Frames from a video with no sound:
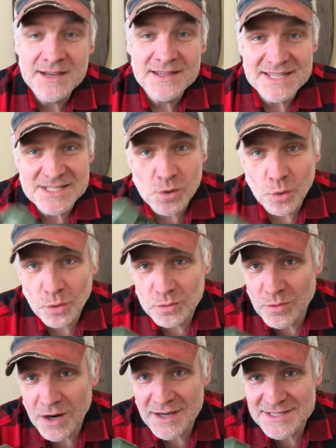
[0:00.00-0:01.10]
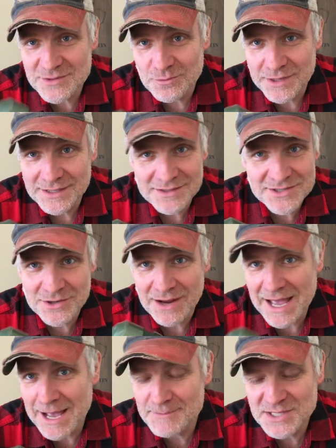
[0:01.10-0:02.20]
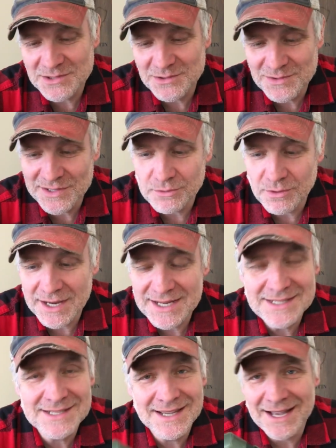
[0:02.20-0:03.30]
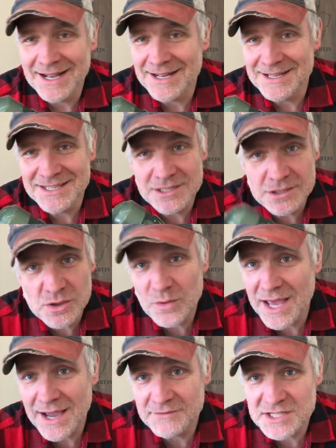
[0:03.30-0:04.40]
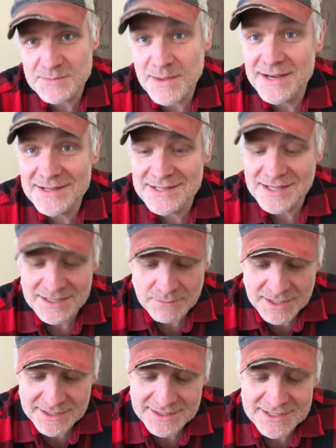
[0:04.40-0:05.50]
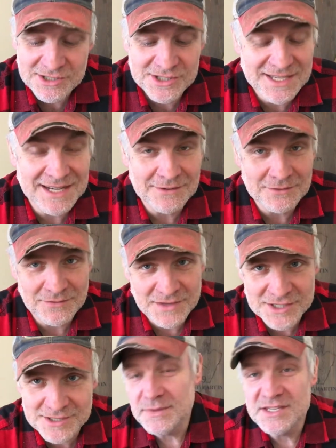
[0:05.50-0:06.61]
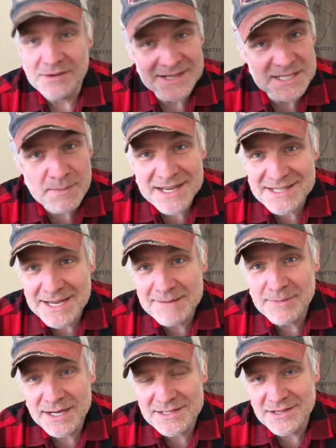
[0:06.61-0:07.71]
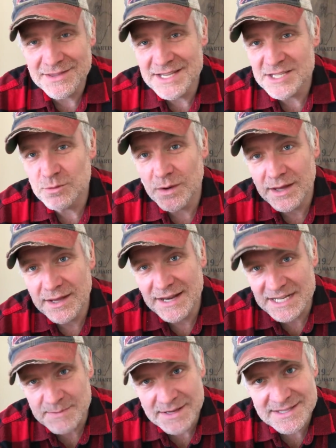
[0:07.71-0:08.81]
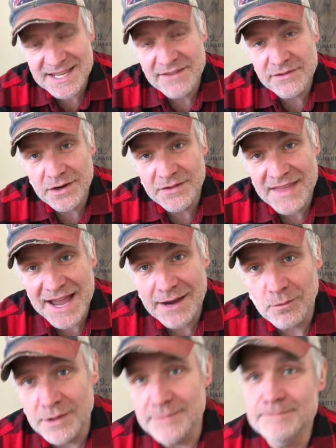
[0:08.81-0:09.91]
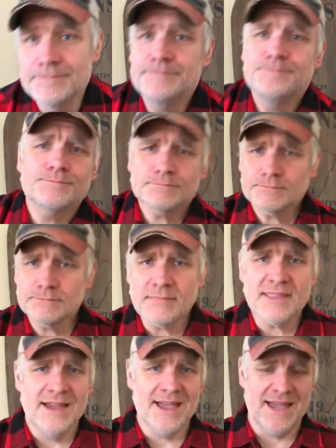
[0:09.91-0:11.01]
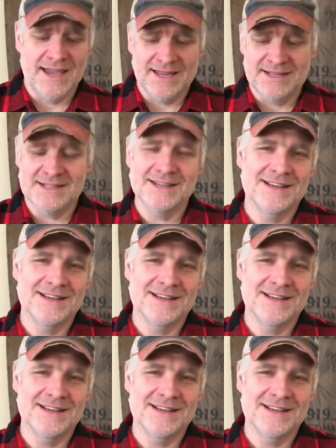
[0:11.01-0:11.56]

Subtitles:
These old rods and reels are absolutely great. You don't have to spend a ton of money to just get out and fish. So I spent $10 on this one. I spent $7 on that one. And